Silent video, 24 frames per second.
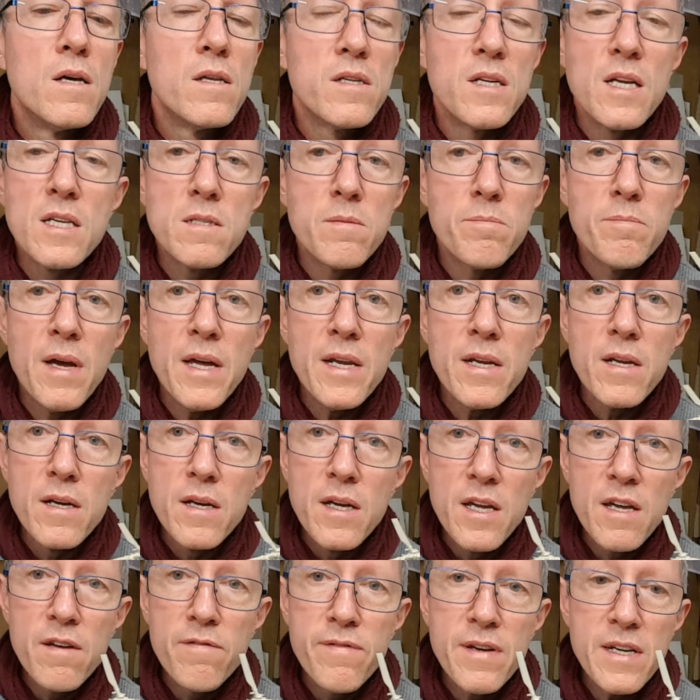Doesn't matter,
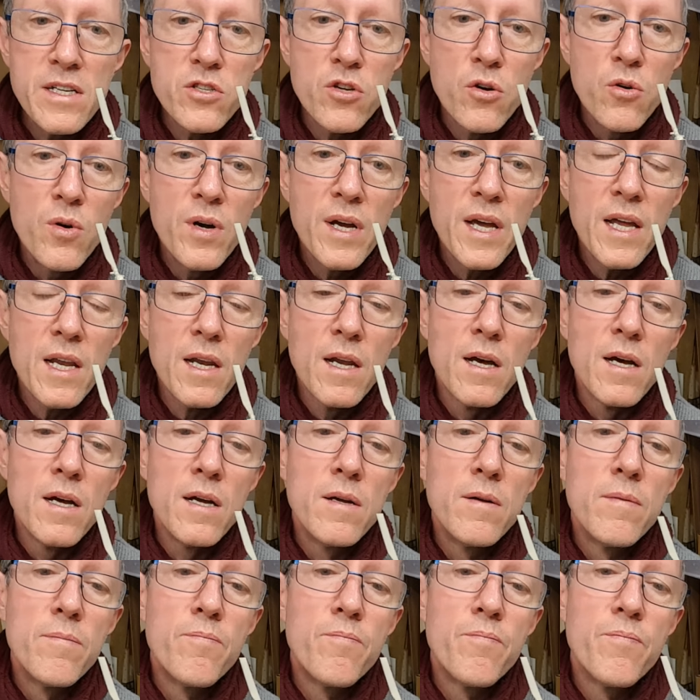Airfix or
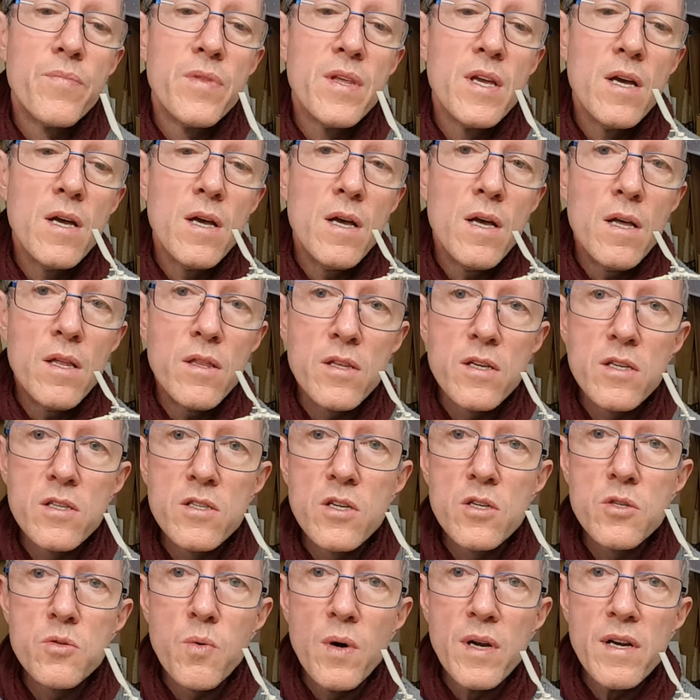Hella. This
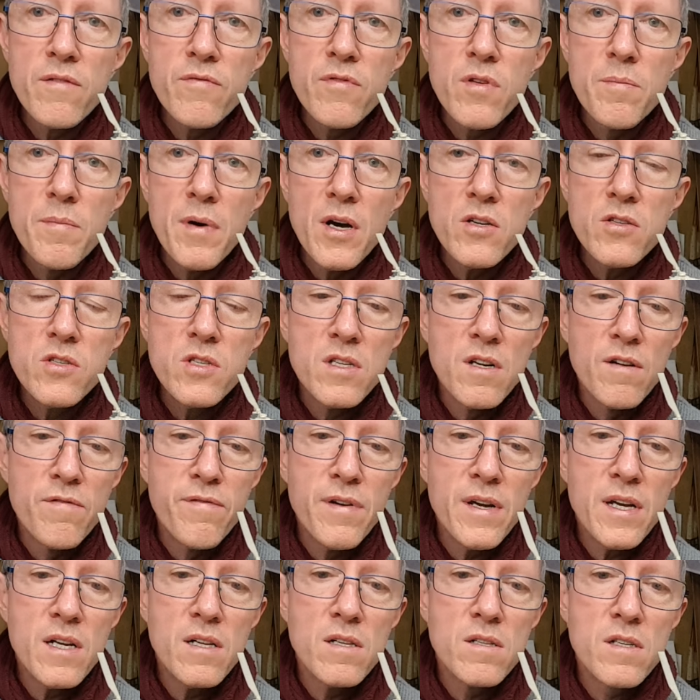is one of the most
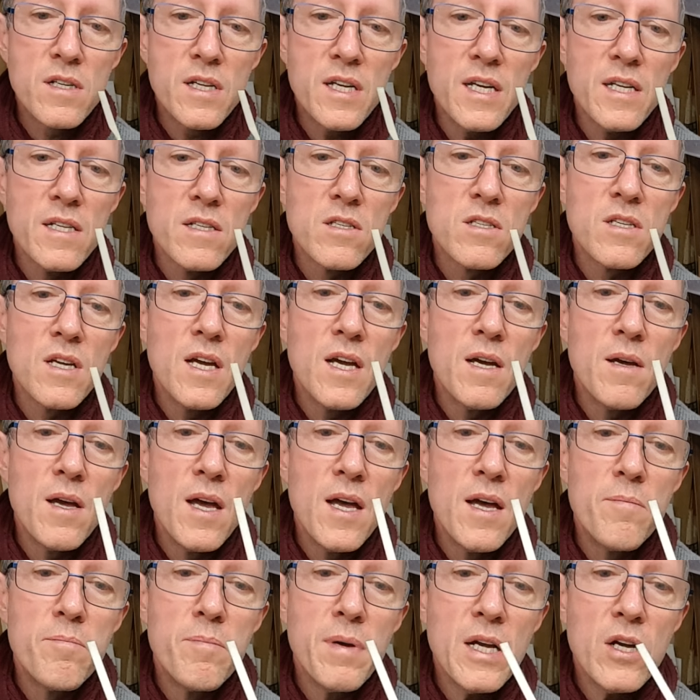difficult kits
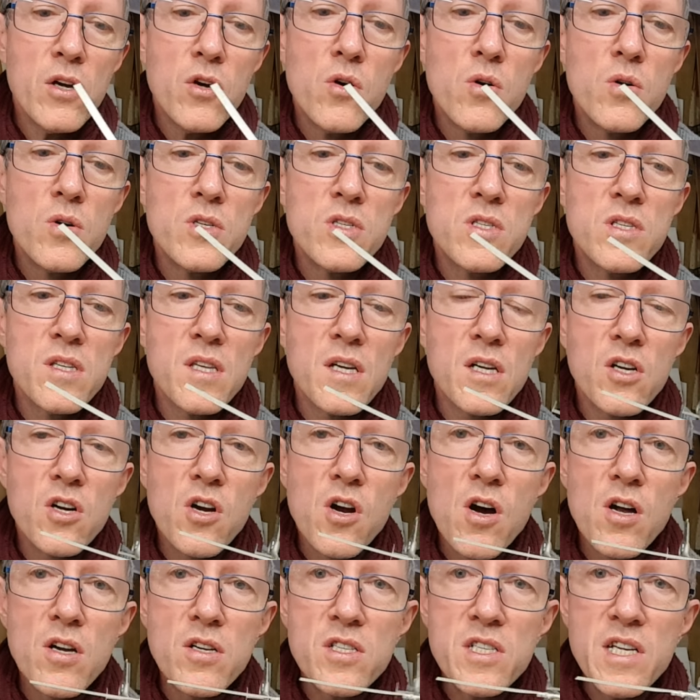because the
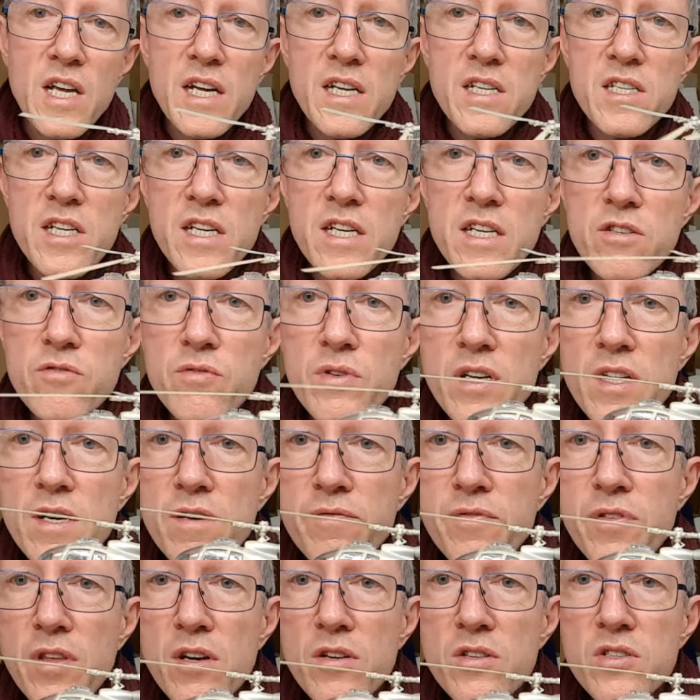contact area
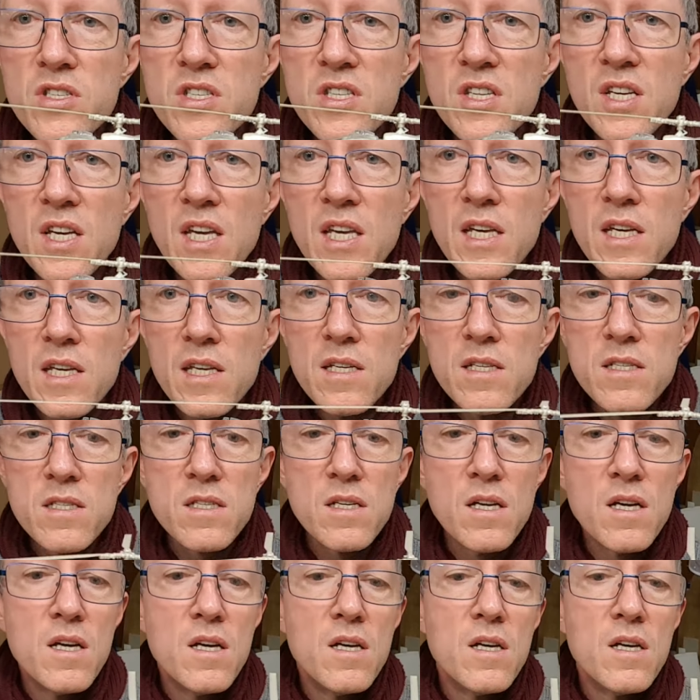of those skis